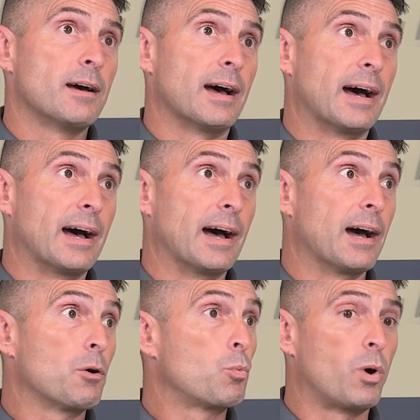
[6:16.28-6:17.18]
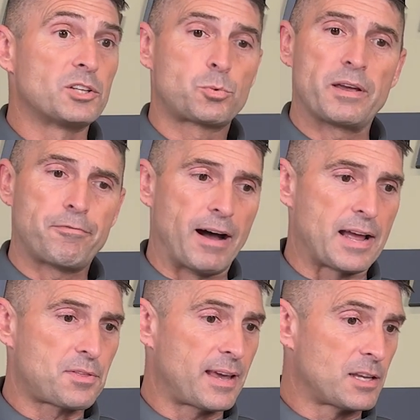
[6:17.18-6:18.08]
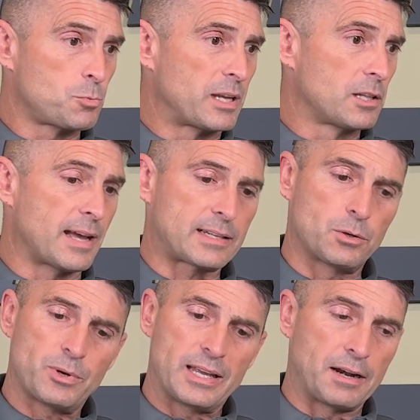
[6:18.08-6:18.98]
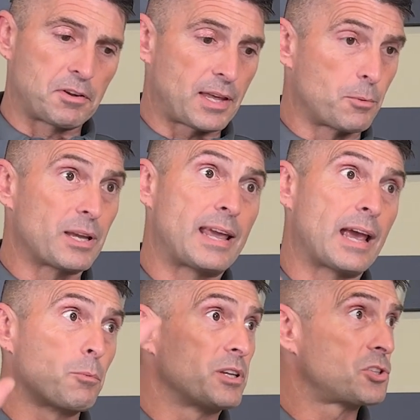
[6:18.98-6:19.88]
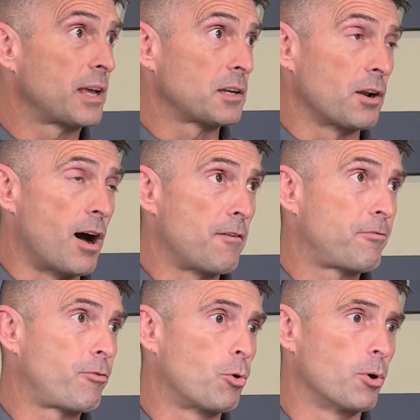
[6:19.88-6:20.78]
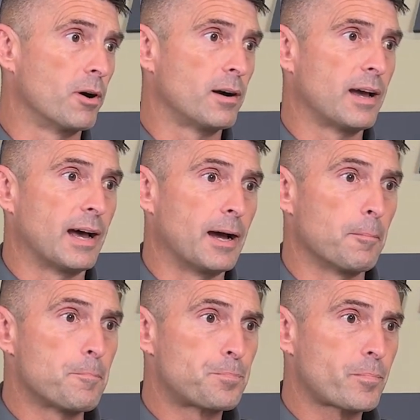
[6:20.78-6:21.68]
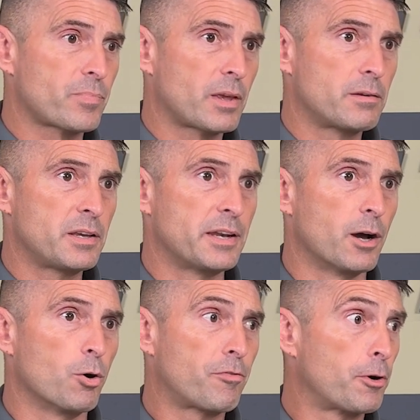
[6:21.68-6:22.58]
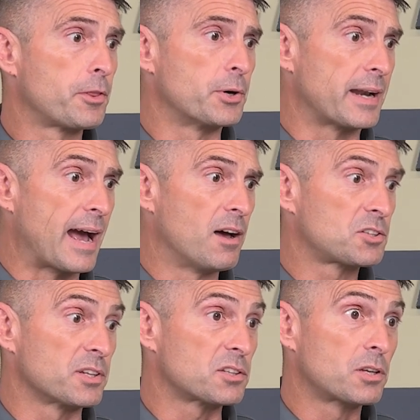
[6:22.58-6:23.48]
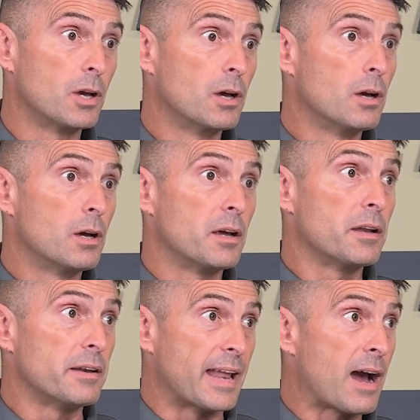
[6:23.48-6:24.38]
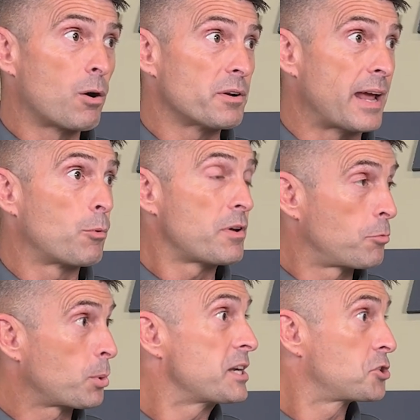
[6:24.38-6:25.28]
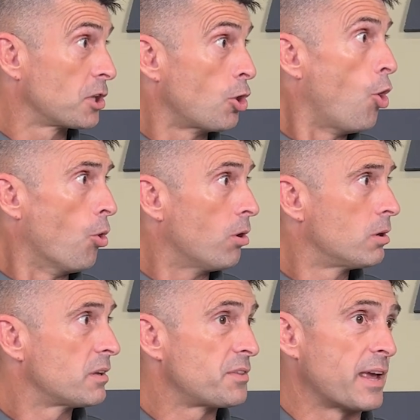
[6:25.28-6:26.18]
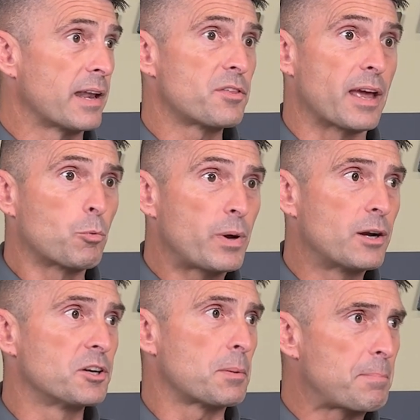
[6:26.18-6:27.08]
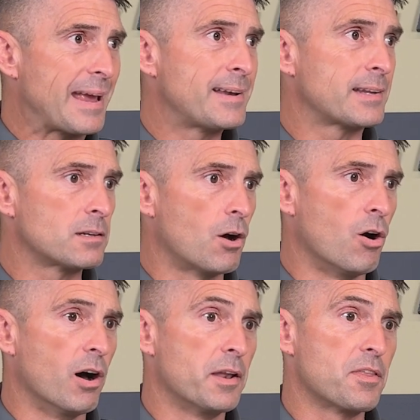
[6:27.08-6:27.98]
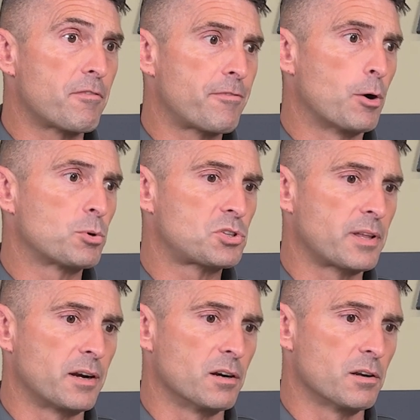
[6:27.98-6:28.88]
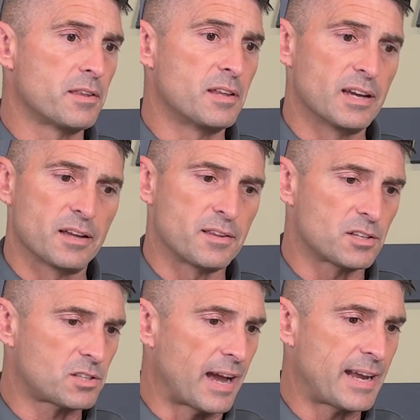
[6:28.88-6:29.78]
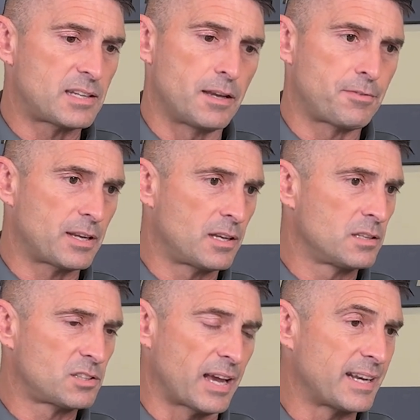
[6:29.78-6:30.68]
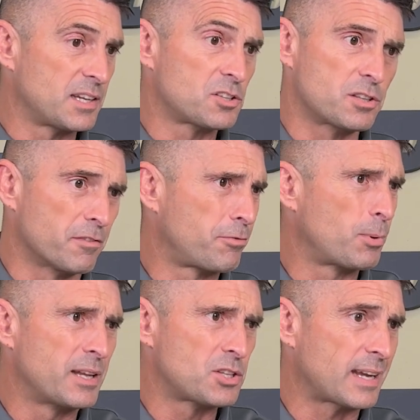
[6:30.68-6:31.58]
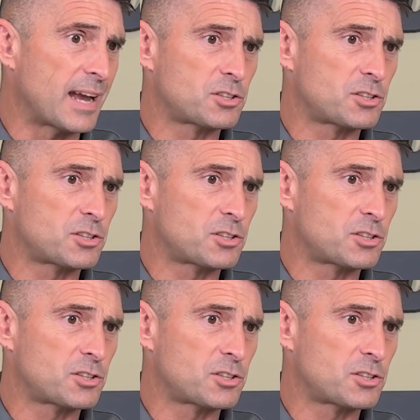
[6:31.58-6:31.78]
Once we find things, we collect it, we get everything we can, we send it off for further analysis. Now we've reached a lull that we are dependent on the folks that are the scientists, the forensic